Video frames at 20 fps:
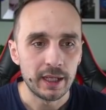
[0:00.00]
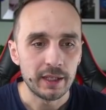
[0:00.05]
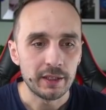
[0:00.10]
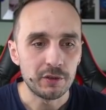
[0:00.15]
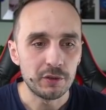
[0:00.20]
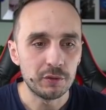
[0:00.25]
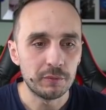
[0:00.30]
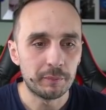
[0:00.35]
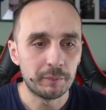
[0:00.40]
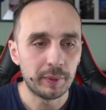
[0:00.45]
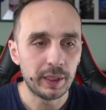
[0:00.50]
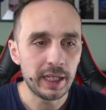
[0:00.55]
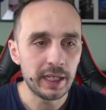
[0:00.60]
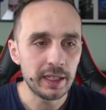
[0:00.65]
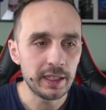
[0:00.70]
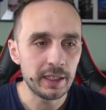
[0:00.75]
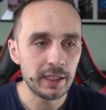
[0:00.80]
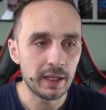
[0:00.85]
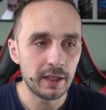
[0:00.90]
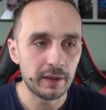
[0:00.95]
You
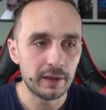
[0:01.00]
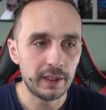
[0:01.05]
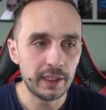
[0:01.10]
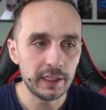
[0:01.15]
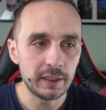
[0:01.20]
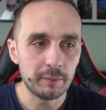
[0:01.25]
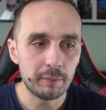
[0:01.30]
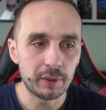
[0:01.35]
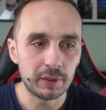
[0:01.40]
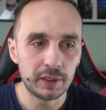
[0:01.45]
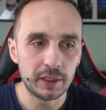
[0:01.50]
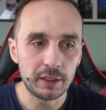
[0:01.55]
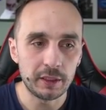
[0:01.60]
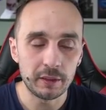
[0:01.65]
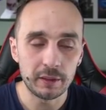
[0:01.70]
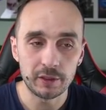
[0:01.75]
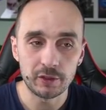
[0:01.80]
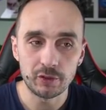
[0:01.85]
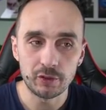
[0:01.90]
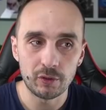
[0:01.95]
play this
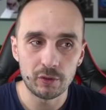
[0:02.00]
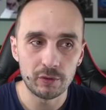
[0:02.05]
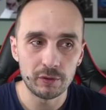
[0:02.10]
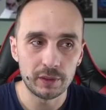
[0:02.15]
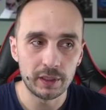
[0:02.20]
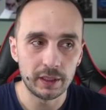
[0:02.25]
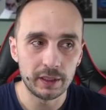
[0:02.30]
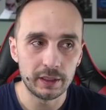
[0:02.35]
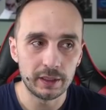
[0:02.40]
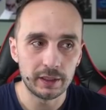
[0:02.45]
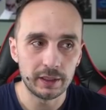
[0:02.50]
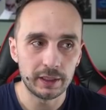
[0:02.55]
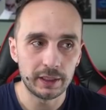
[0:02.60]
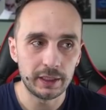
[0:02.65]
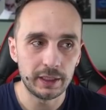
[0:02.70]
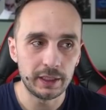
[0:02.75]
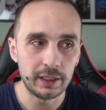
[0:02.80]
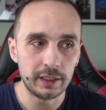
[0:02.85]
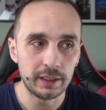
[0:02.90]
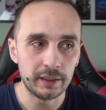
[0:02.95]
particular song
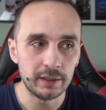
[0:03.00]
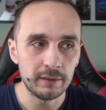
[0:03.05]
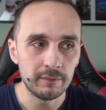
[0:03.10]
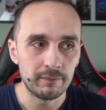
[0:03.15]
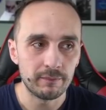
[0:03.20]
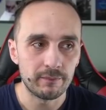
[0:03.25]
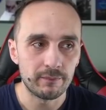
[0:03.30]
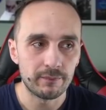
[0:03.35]
here,